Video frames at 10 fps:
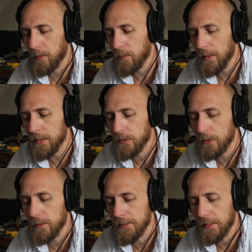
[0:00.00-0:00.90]
But what I
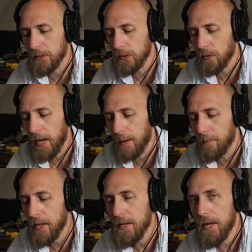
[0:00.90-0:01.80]
do is I just grab